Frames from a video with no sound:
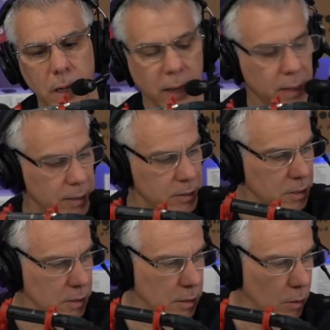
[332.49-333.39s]
and it's
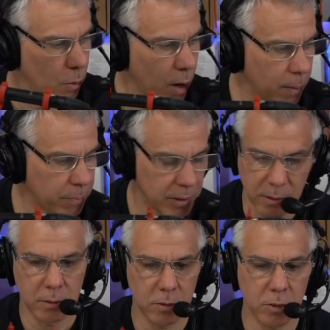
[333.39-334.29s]
going to go up
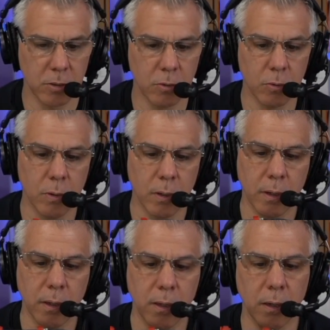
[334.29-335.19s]
to
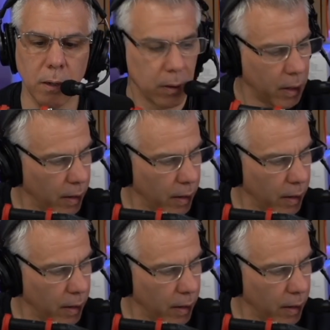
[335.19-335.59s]
here.